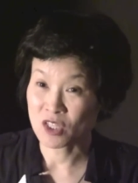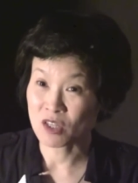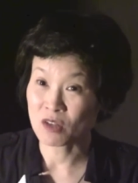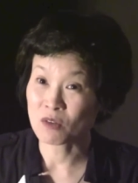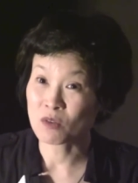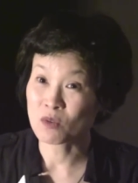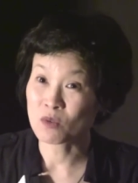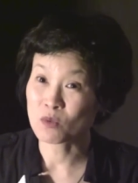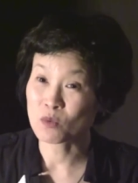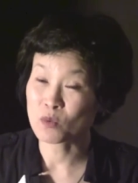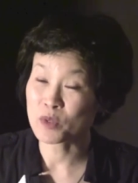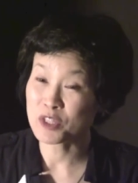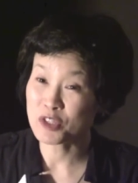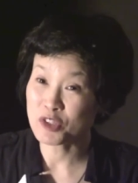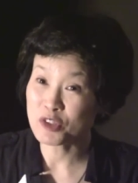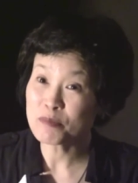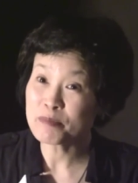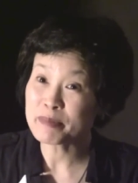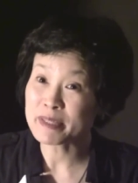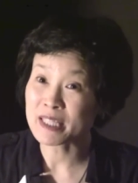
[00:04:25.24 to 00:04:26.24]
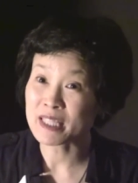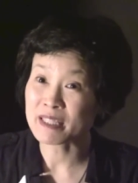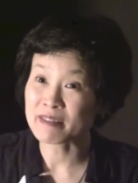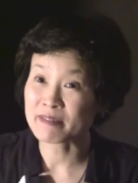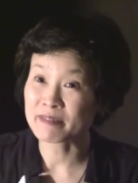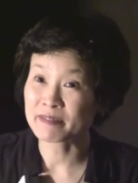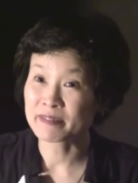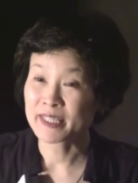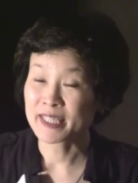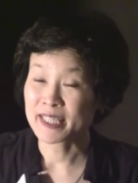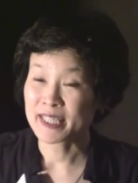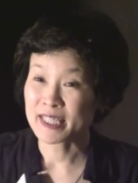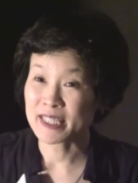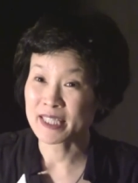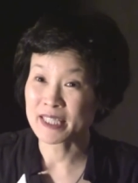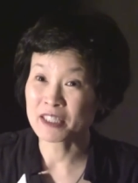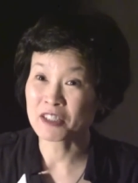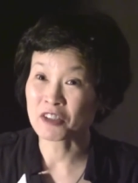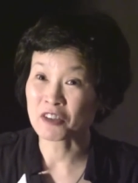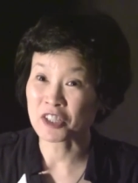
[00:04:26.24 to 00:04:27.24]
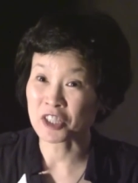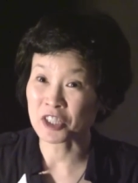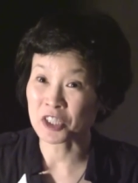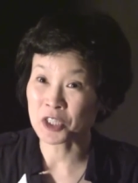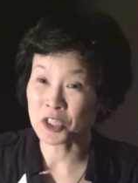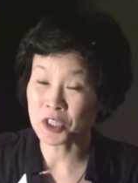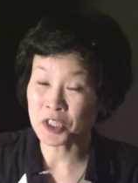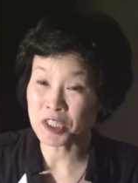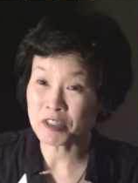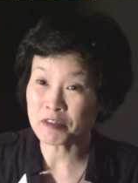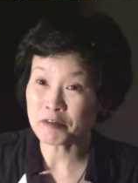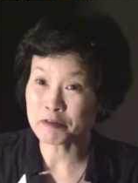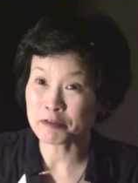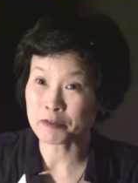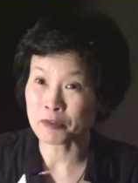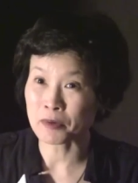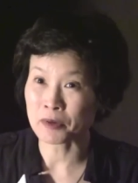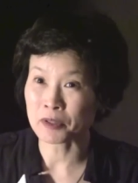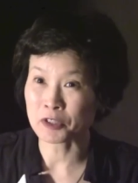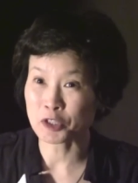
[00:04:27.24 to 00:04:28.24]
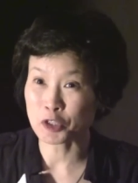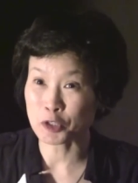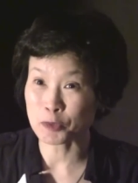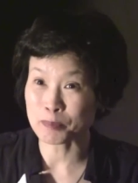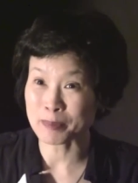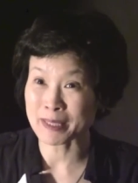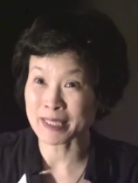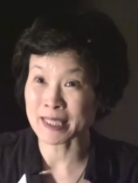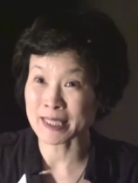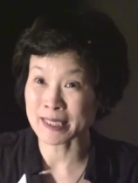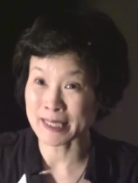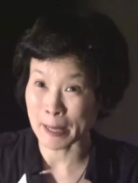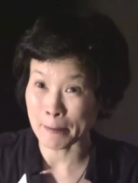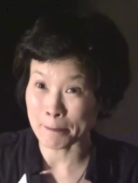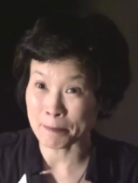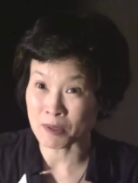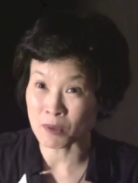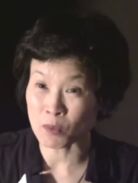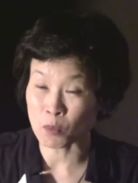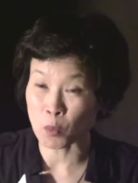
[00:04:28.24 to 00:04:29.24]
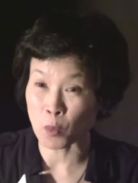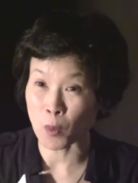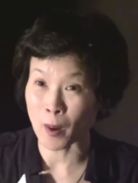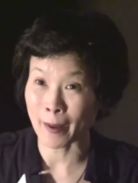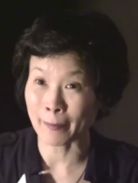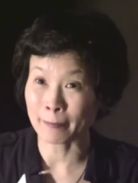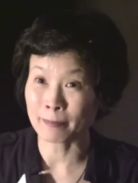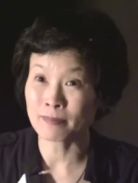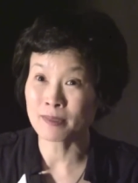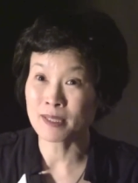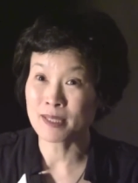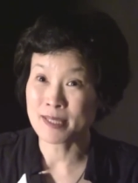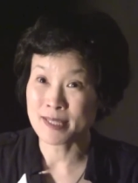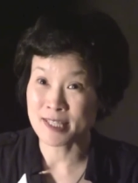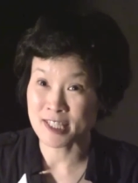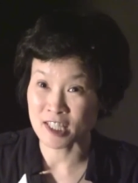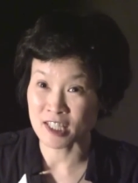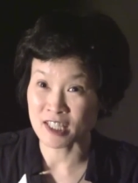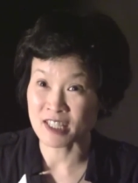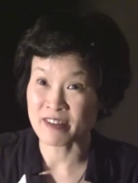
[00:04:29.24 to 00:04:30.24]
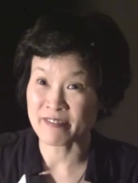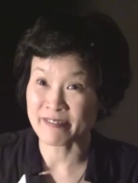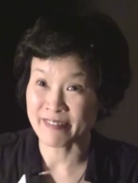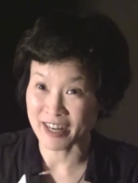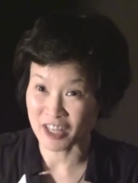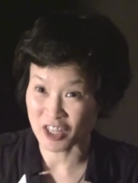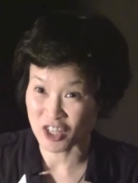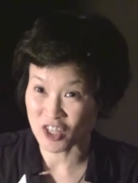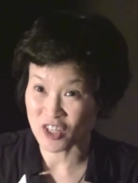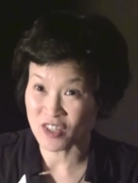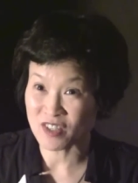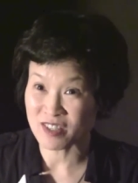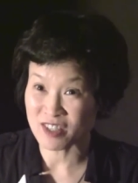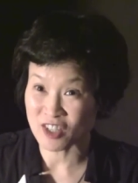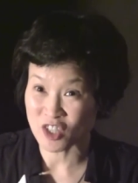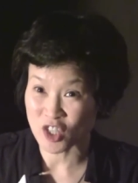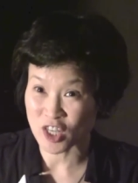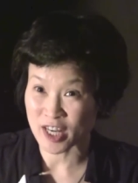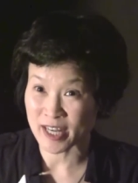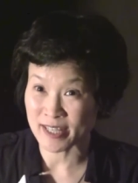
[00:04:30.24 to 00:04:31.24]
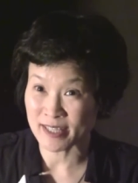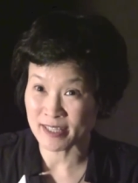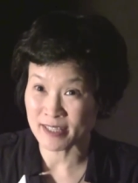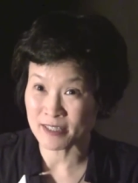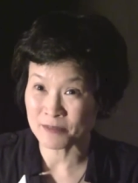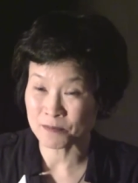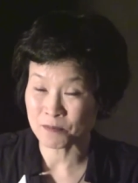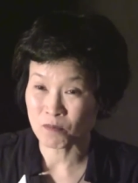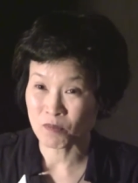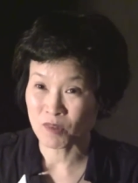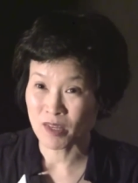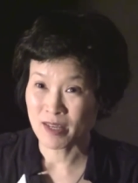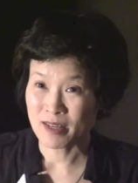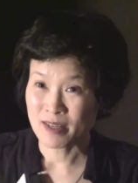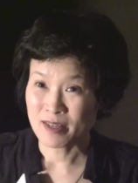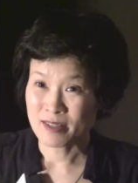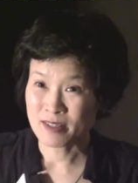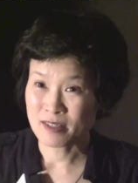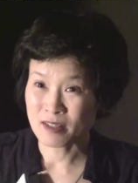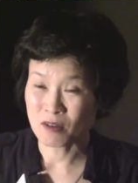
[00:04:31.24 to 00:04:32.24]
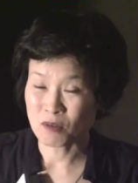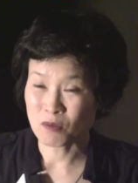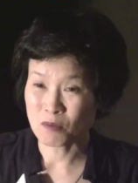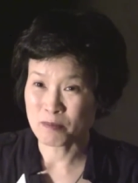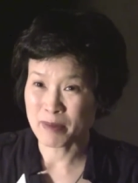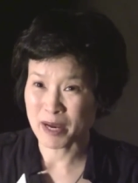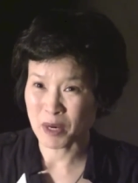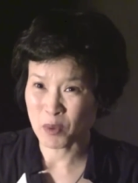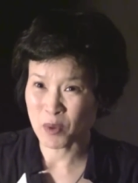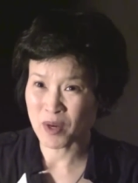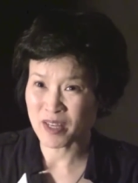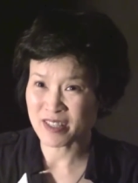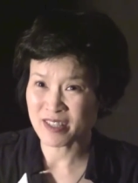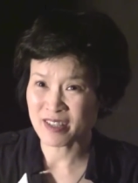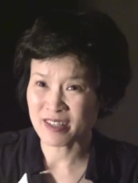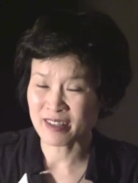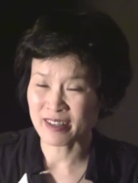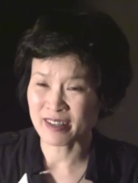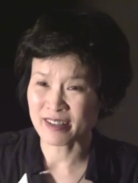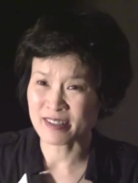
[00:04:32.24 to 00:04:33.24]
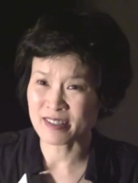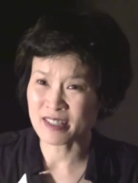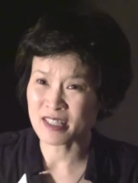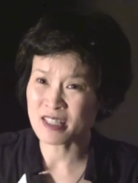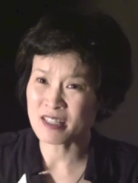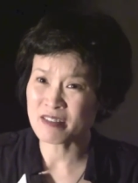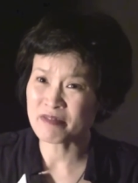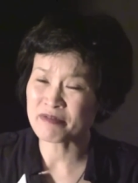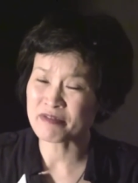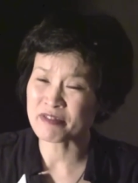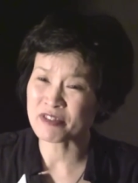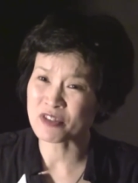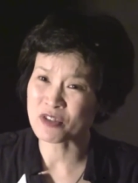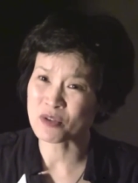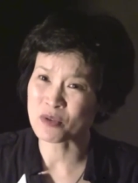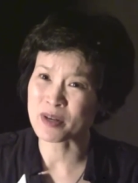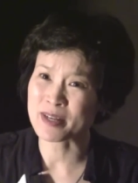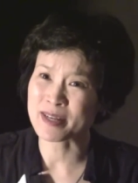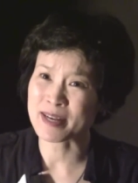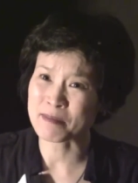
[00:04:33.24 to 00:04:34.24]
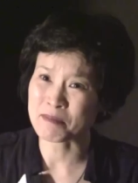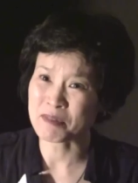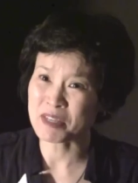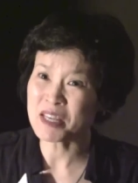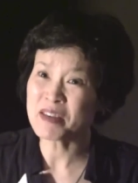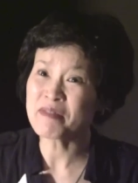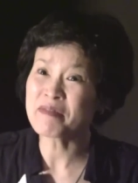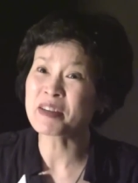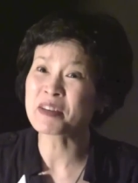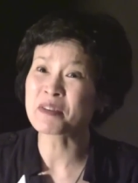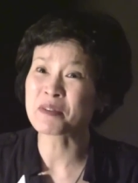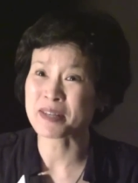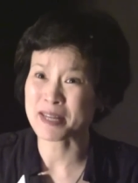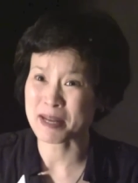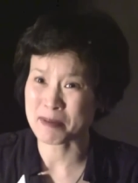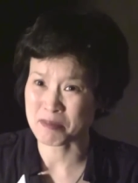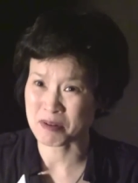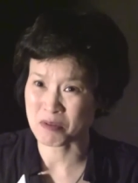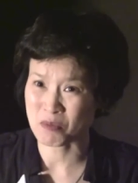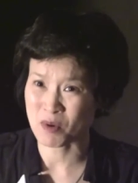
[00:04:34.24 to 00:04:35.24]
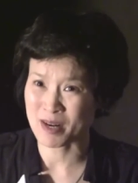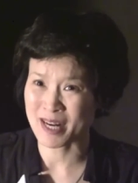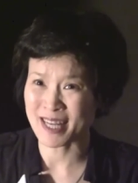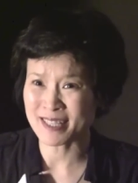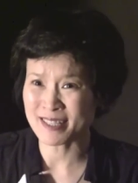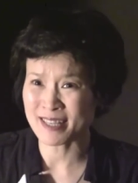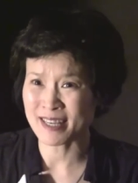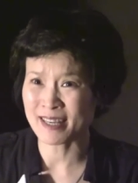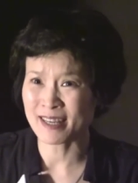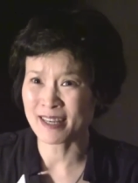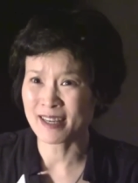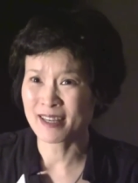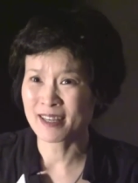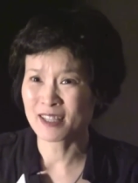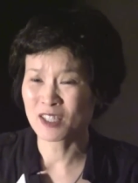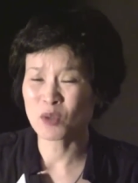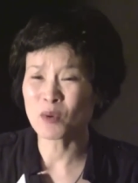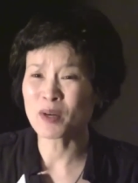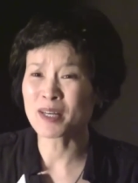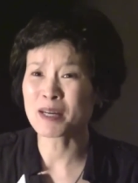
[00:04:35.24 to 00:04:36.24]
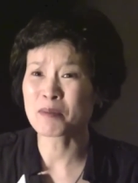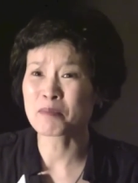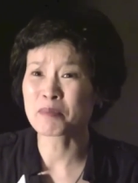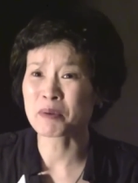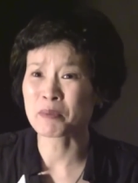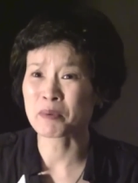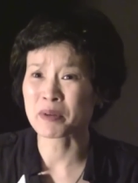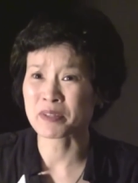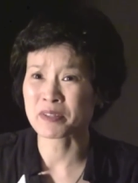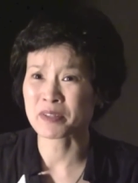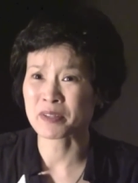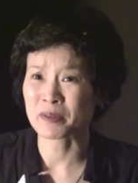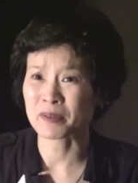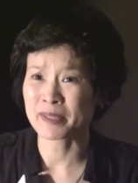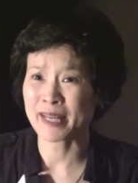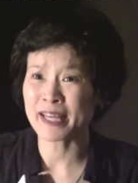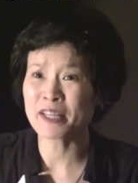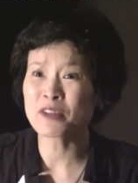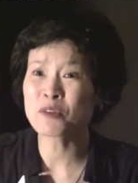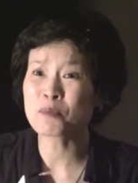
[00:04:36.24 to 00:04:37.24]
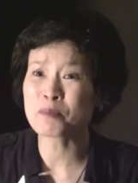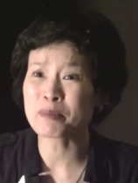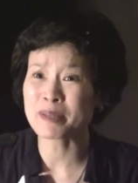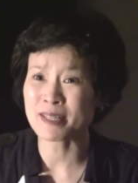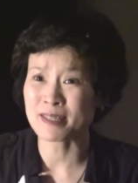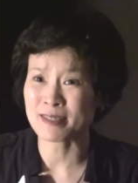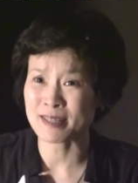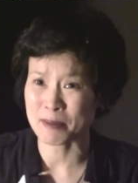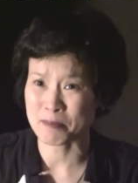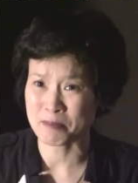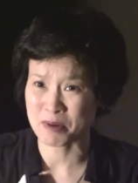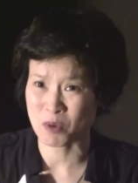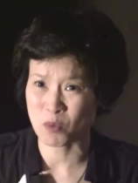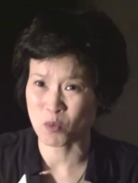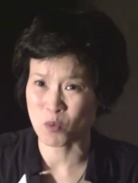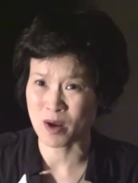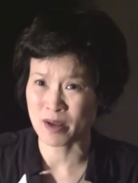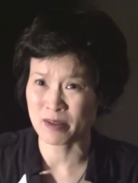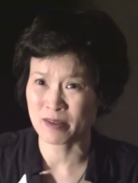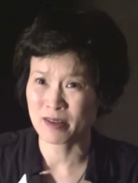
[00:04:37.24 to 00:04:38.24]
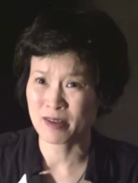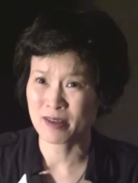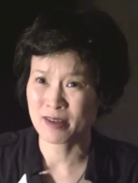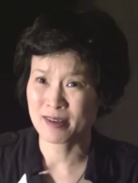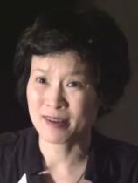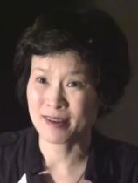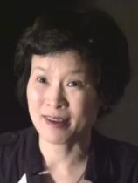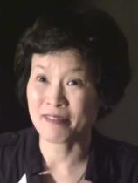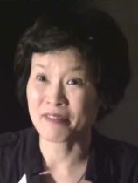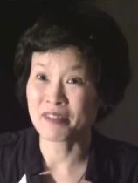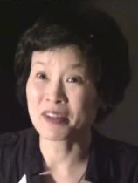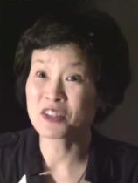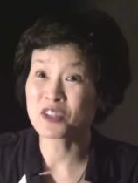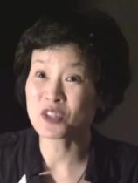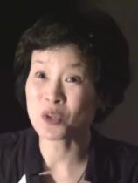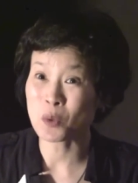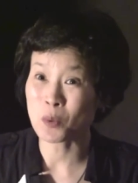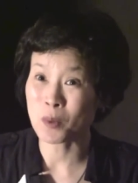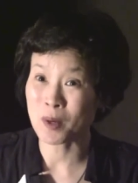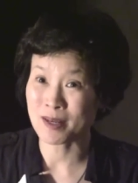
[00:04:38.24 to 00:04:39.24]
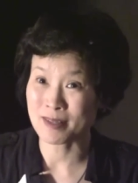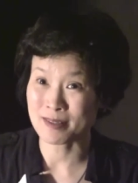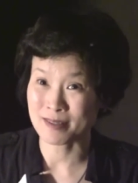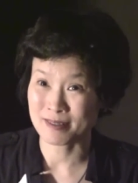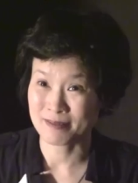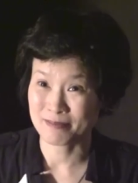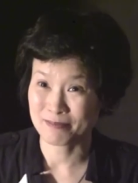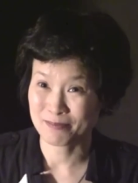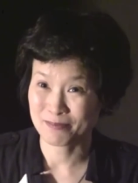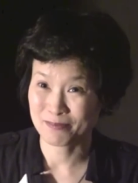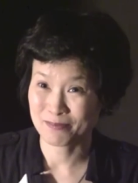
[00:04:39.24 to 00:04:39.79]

So we do believe, they're looking for to be the number one search vendors in China. So my question is, if you're not even your number one, let's say no one compete with you, let you be number one, and then so what?